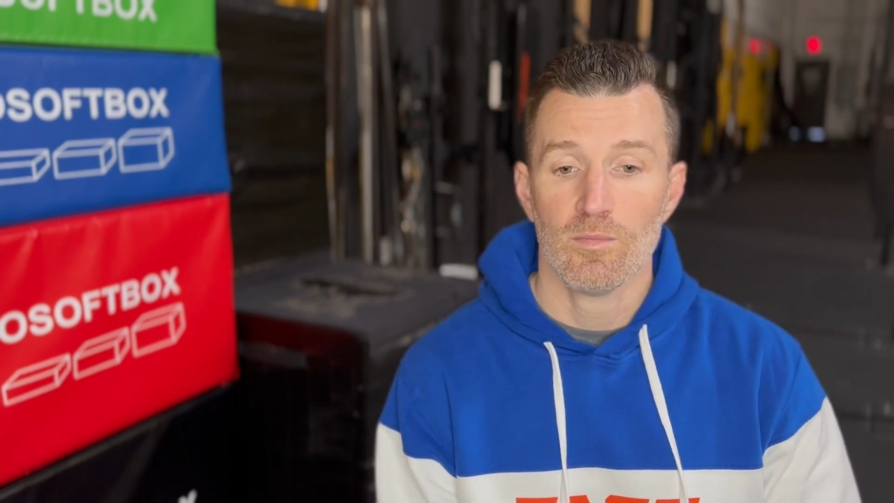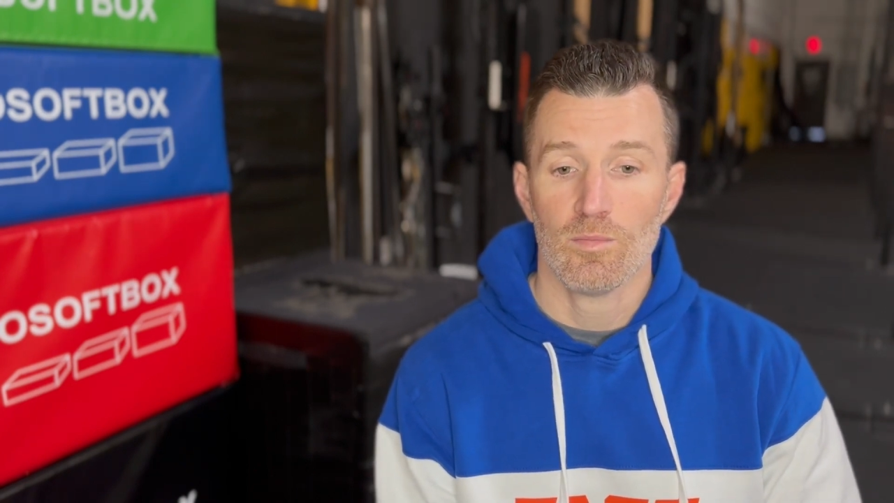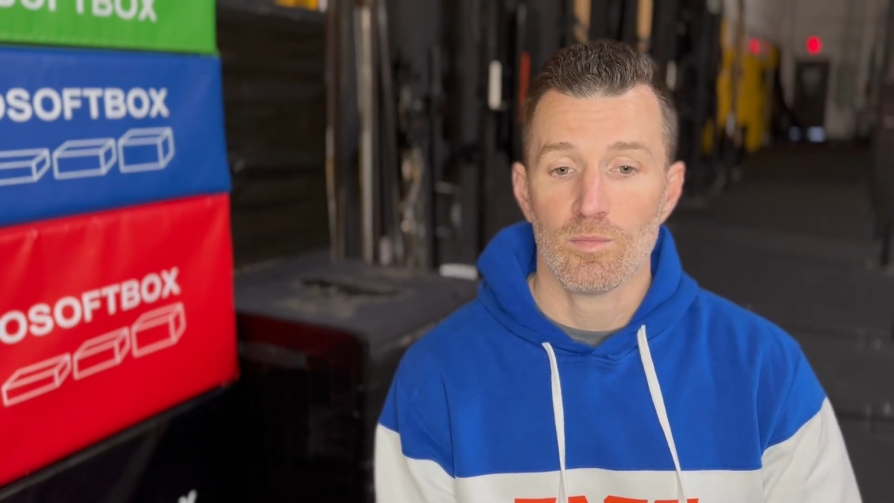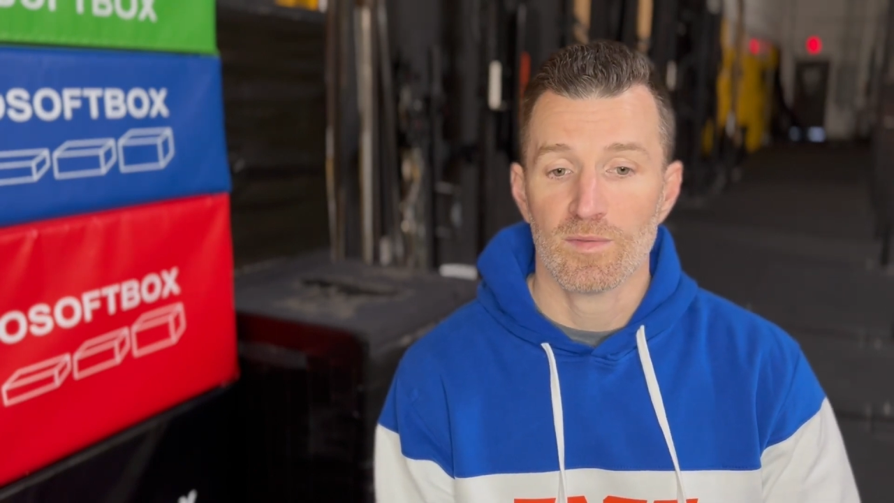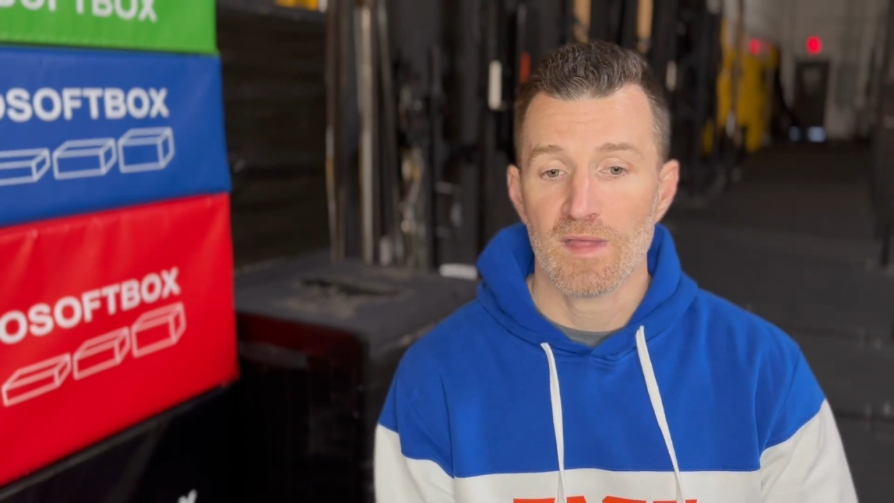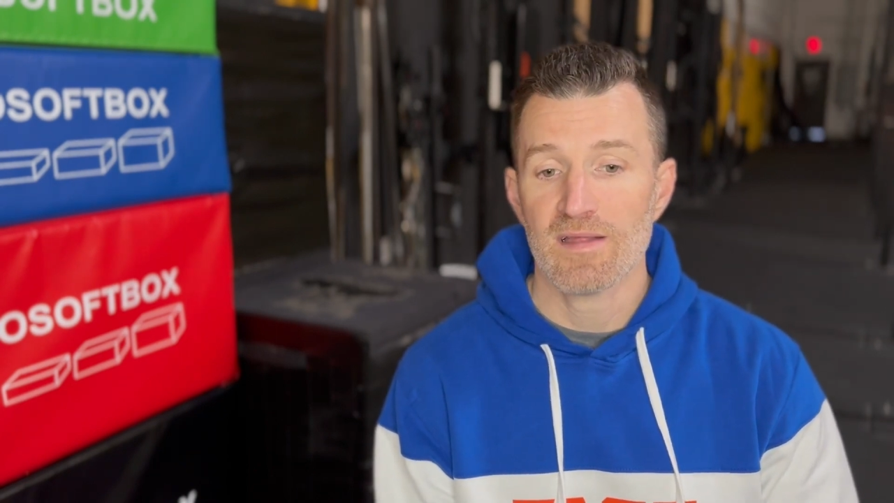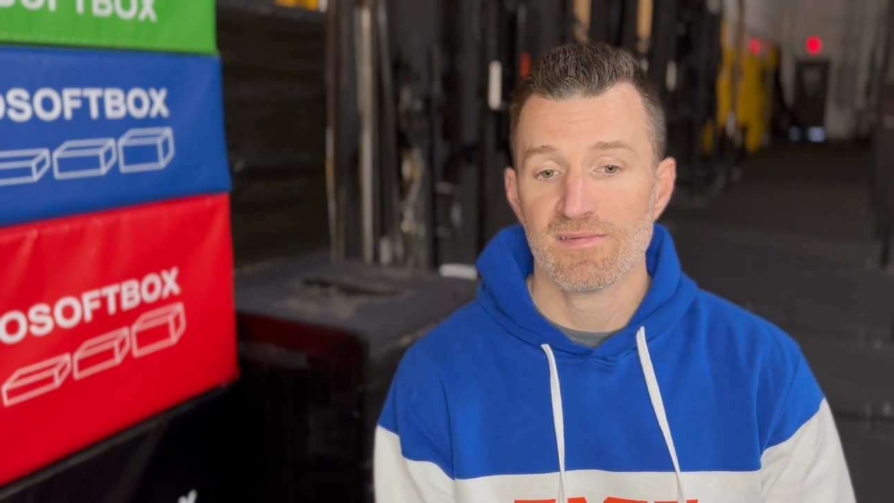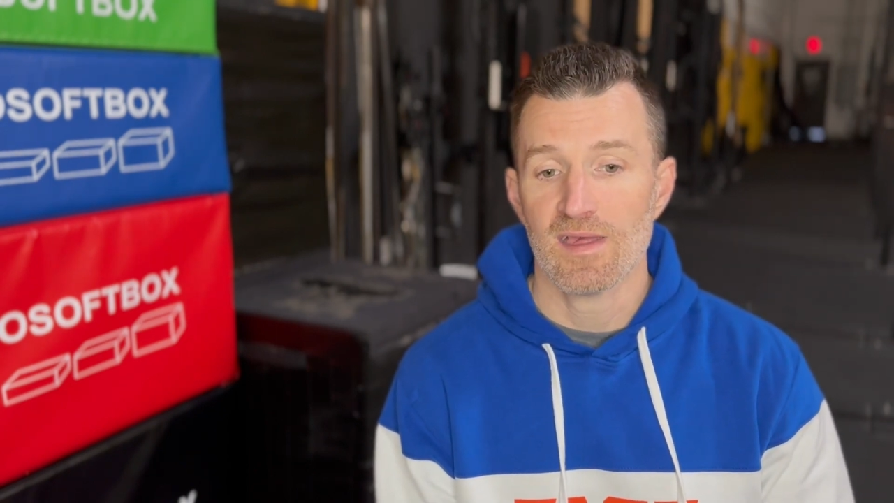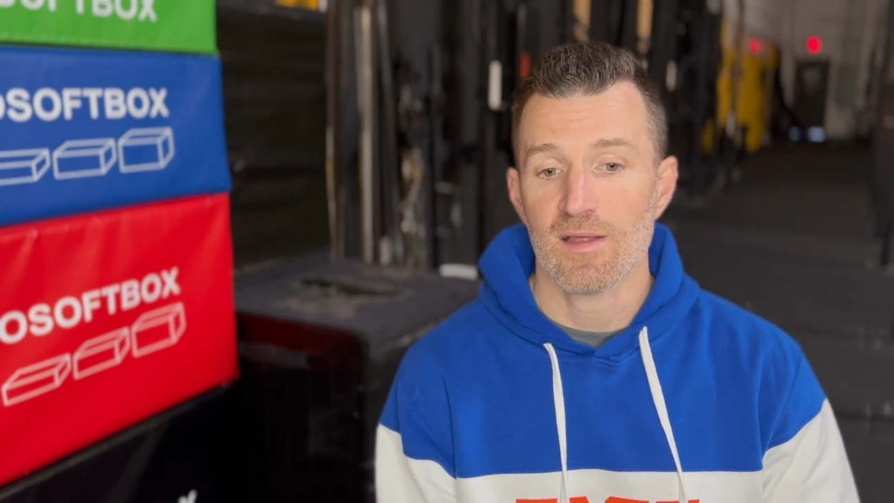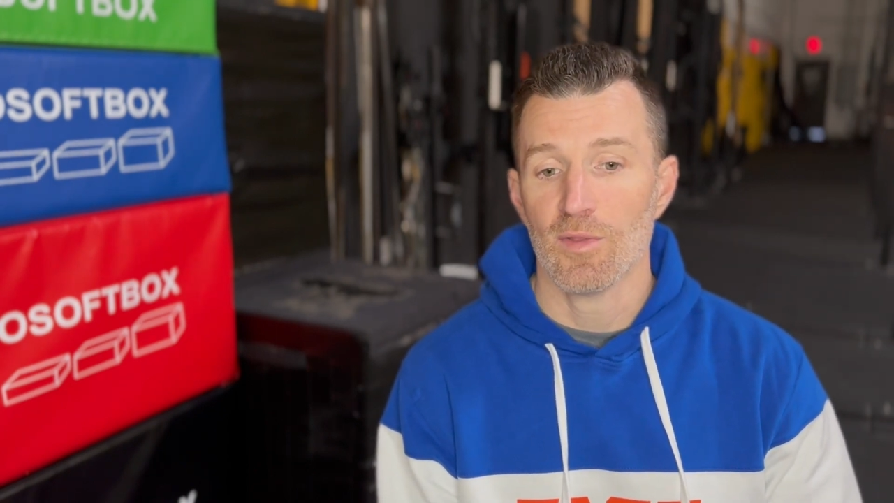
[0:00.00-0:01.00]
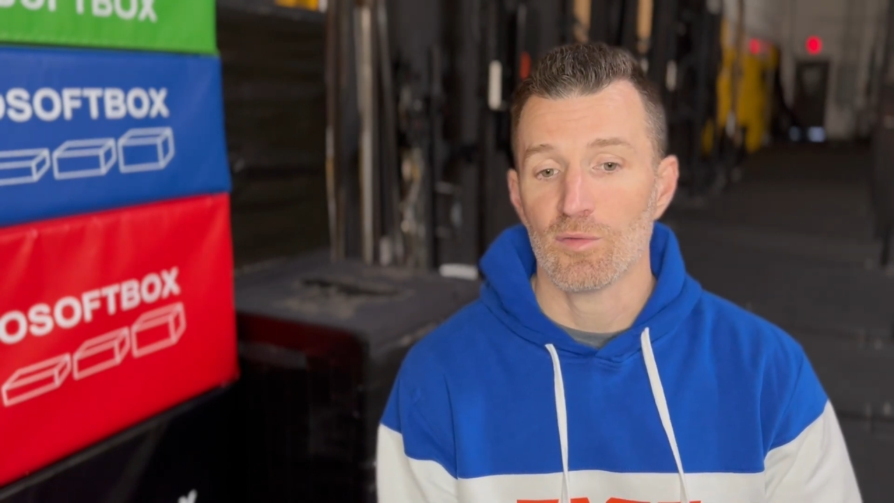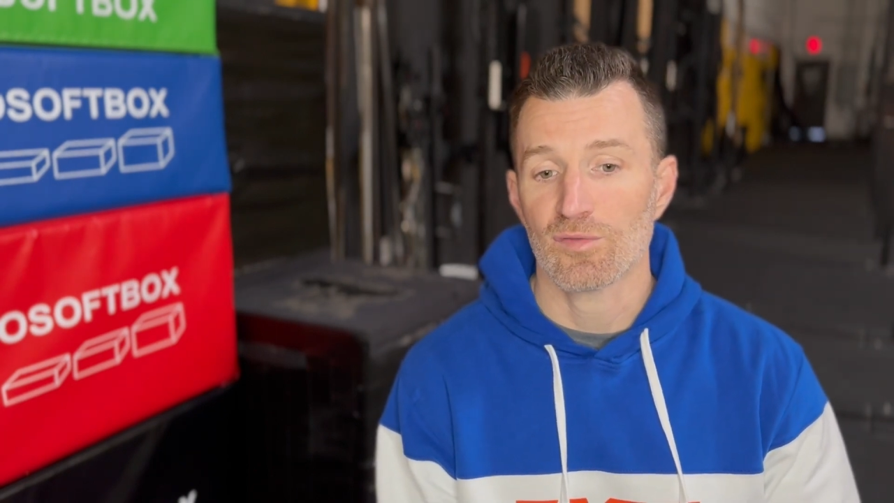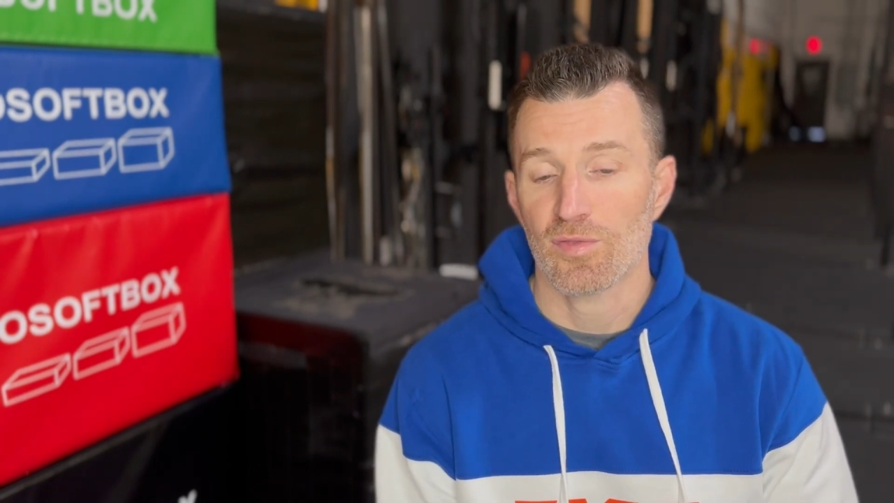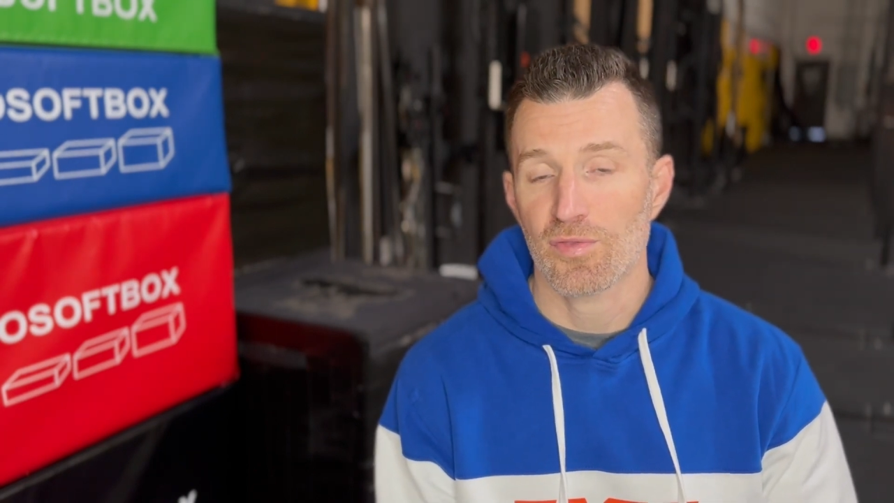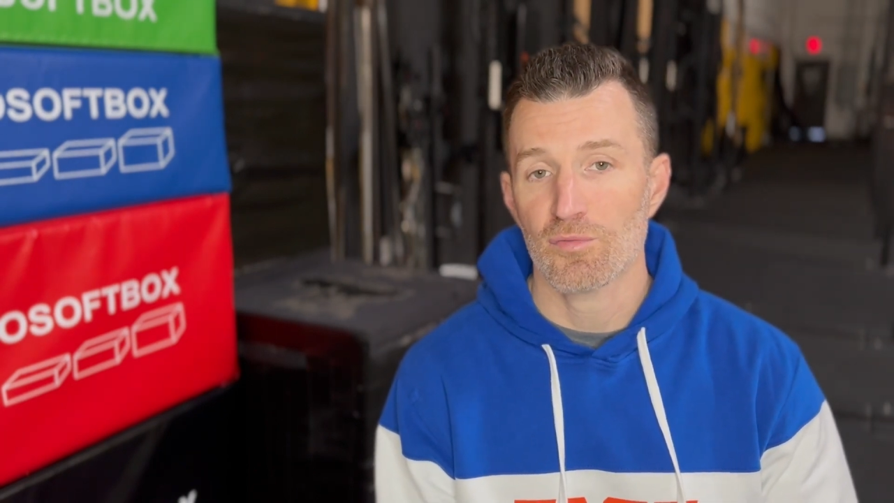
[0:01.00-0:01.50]
with that said, those
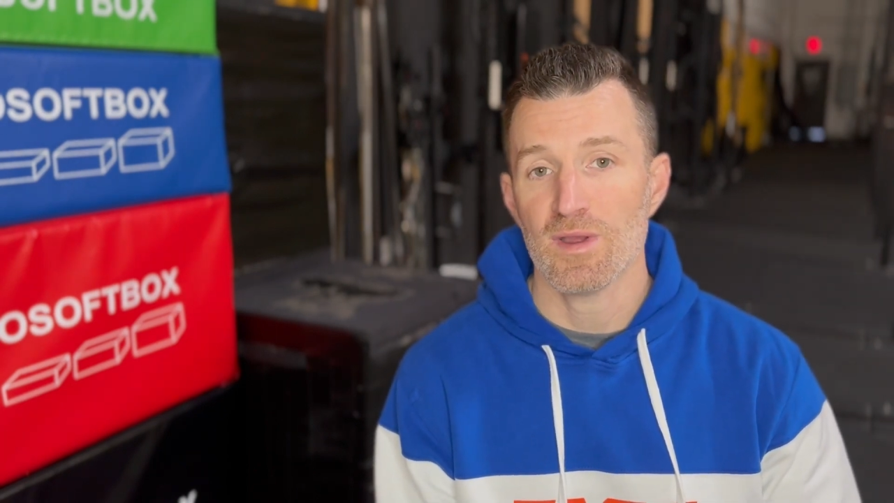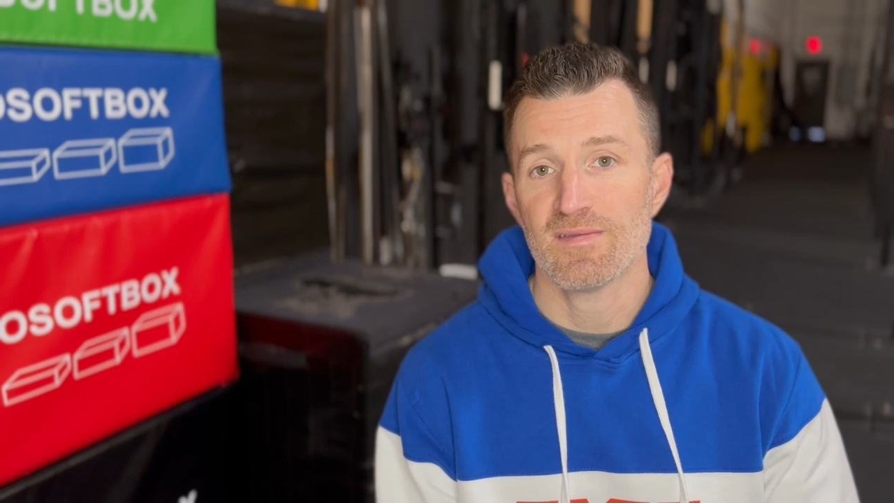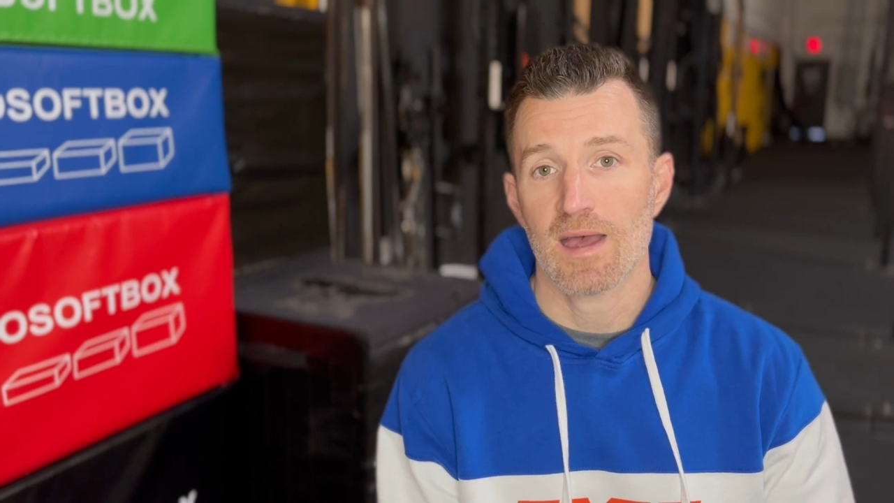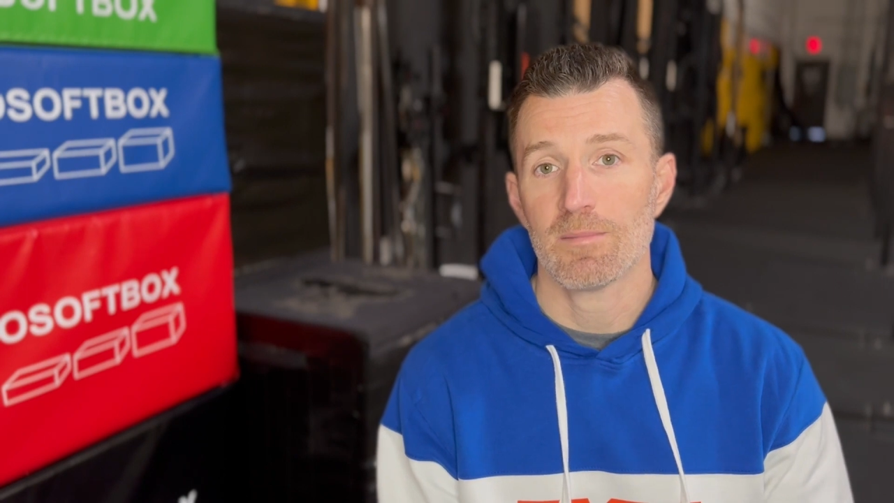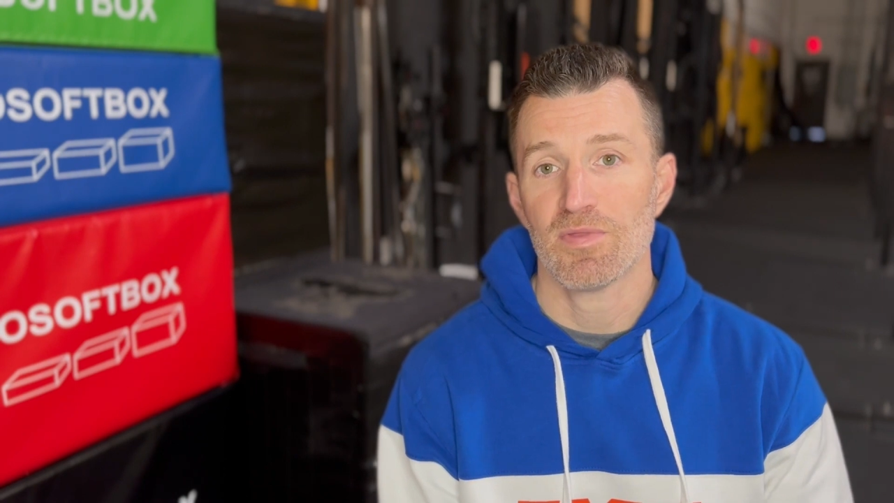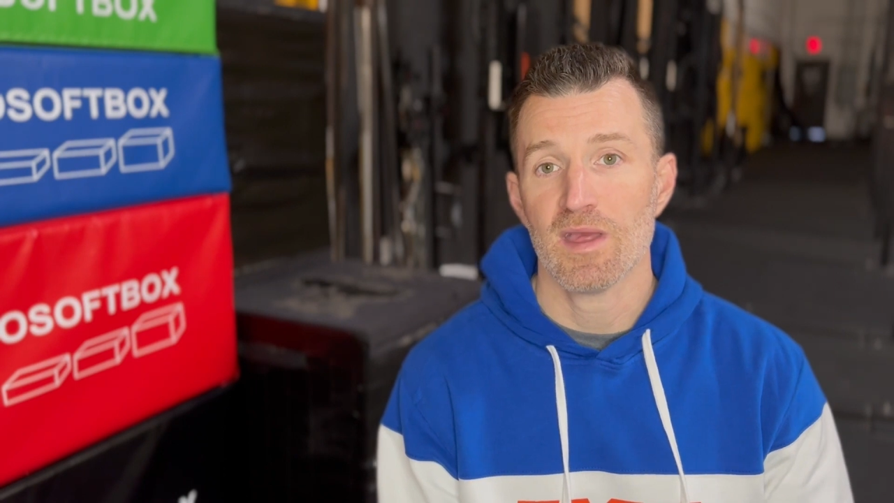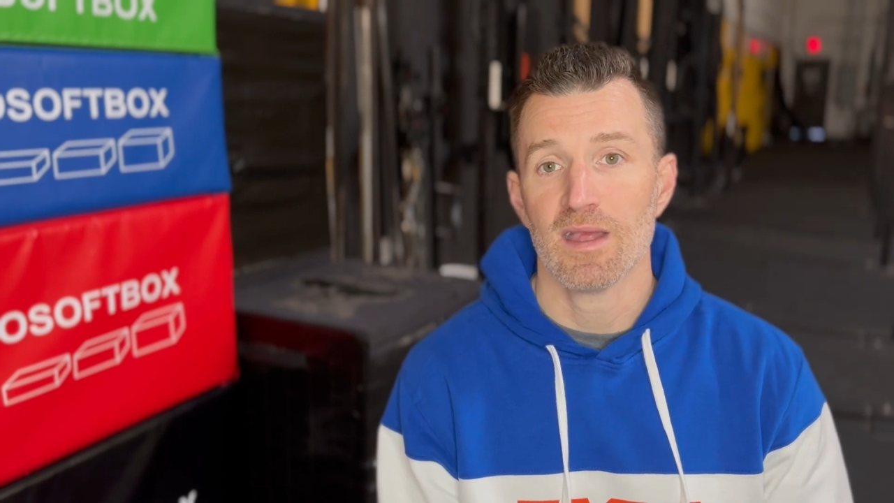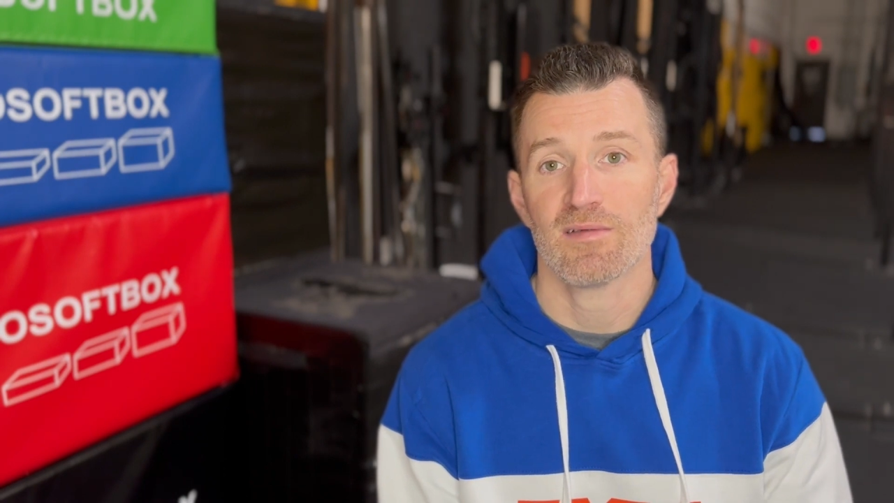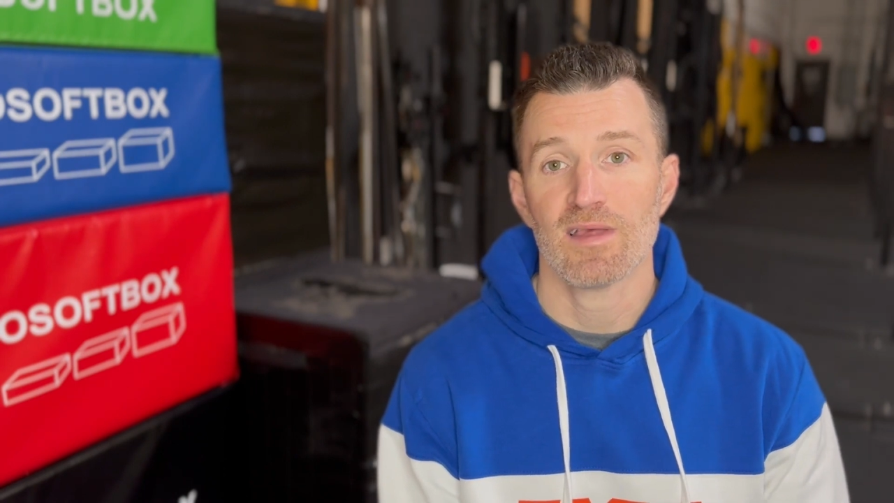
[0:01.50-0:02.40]
three top things,